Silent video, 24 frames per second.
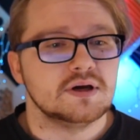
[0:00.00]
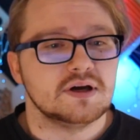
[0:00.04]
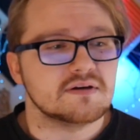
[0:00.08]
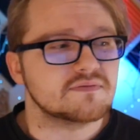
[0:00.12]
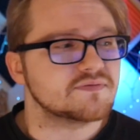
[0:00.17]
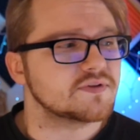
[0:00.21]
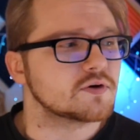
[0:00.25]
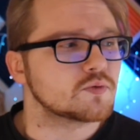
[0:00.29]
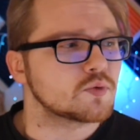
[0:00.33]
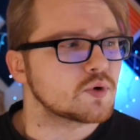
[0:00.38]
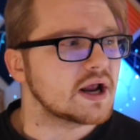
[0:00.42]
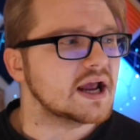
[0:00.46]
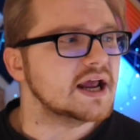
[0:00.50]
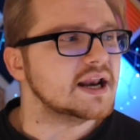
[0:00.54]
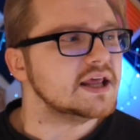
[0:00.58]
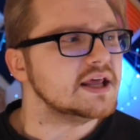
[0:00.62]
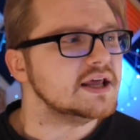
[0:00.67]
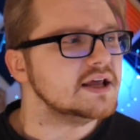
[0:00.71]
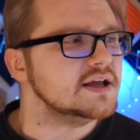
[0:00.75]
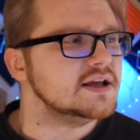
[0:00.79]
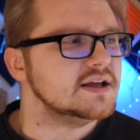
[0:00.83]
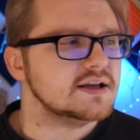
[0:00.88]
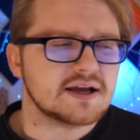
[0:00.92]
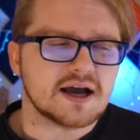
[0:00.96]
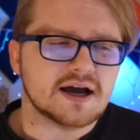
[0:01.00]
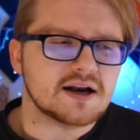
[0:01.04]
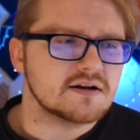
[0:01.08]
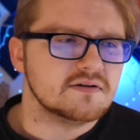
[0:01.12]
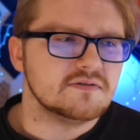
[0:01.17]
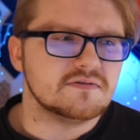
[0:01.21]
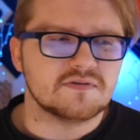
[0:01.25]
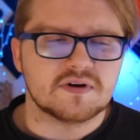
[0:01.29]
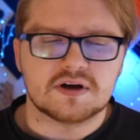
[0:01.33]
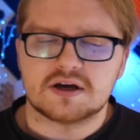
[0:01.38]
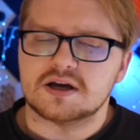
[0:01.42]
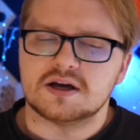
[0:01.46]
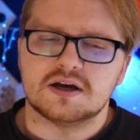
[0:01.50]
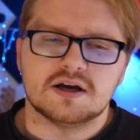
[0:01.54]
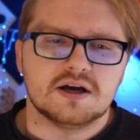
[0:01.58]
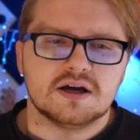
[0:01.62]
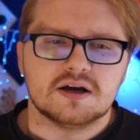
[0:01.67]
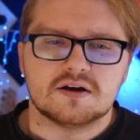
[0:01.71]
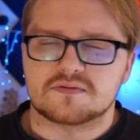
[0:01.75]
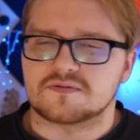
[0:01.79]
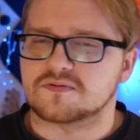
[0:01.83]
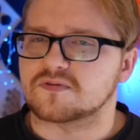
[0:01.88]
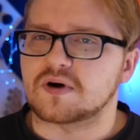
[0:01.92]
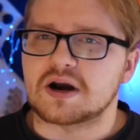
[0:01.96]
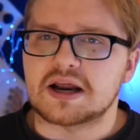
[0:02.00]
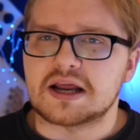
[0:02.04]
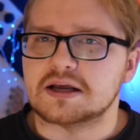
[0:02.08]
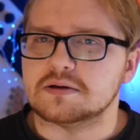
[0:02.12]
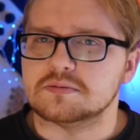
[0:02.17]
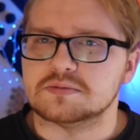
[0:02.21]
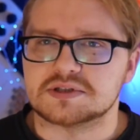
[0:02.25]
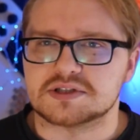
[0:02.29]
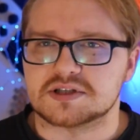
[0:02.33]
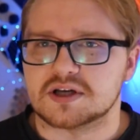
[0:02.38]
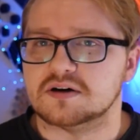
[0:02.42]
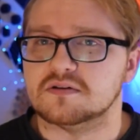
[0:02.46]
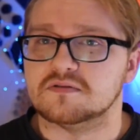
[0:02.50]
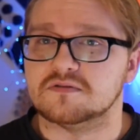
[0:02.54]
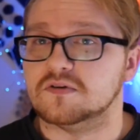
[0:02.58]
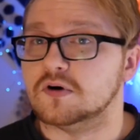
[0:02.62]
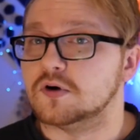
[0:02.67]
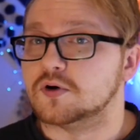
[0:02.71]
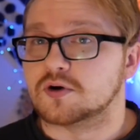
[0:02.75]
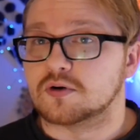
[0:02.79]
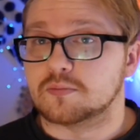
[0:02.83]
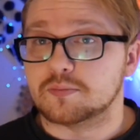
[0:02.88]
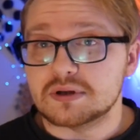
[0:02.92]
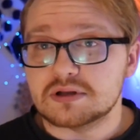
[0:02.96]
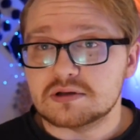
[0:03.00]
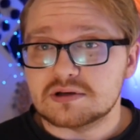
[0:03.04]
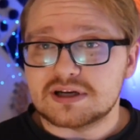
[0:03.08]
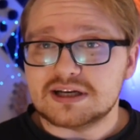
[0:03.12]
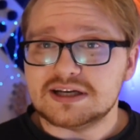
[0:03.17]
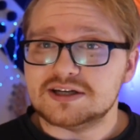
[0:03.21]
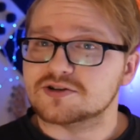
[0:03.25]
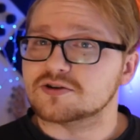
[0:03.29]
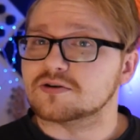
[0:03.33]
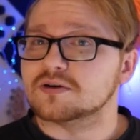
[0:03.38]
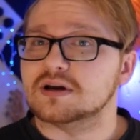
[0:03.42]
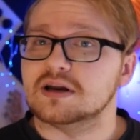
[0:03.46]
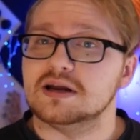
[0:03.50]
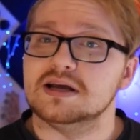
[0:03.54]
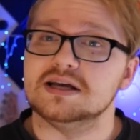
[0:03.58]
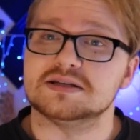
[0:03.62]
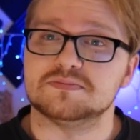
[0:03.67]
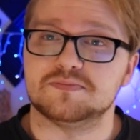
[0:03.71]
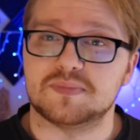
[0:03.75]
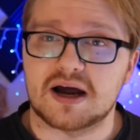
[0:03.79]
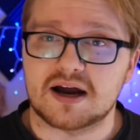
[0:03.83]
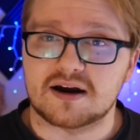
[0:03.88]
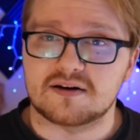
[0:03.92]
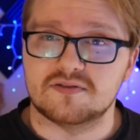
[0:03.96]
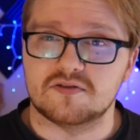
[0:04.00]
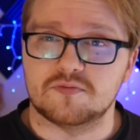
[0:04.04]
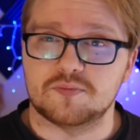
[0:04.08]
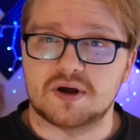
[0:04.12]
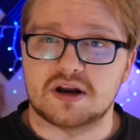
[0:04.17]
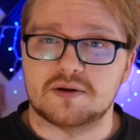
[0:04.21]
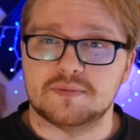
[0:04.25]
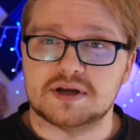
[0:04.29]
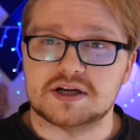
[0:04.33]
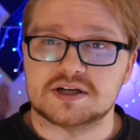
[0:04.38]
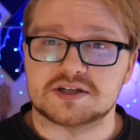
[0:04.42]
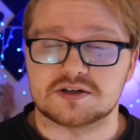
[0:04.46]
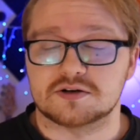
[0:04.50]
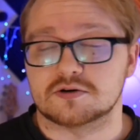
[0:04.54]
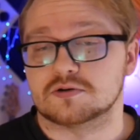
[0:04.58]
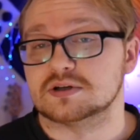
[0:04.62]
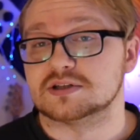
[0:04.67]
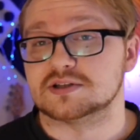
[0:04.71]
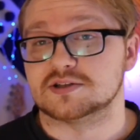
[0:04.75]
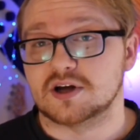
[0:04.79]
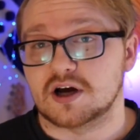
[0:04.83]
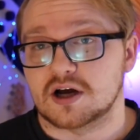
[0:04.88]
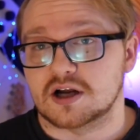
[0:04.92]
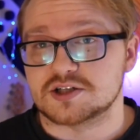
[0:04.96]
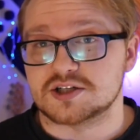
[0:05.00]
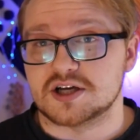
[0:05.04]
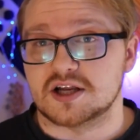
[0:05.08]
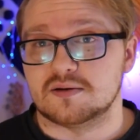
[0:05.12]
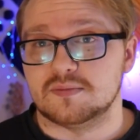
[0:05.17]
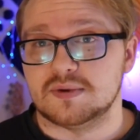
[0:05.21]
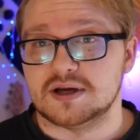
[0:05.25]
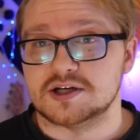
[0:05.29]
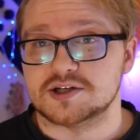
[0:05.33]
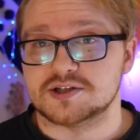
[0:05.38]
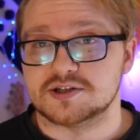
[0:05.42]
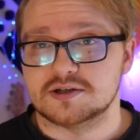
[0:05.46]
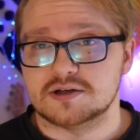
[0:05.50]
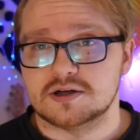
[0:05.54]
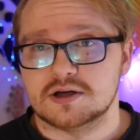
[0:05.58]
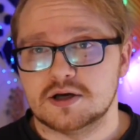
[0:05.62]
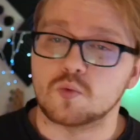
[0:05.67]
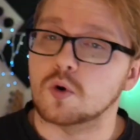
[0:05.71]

if there were any kind of frames of vulnerability during his backflip animation or his dodge animation,